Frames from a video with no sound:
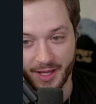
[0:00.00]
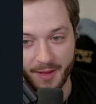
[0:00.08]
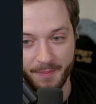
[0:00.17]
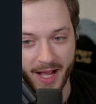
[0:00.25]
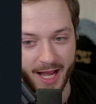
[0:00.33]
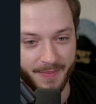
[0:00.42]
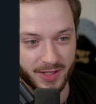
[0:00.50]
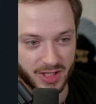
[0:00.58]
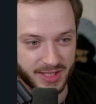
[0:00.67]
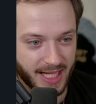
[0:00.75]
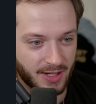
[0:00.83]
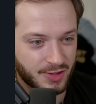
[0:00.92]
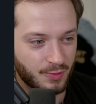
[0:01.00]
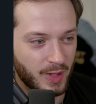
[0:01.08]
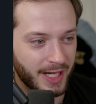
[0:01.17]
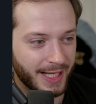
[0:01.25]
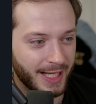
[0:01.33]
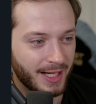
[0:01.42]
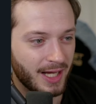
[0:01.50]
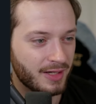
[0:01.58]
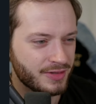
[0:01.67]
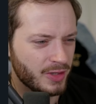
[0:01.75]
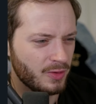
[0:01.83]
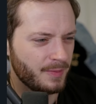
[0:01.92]
by a bunch of scouts running in.
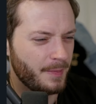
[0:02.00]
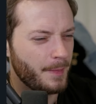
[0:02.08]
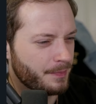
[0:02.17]
Also...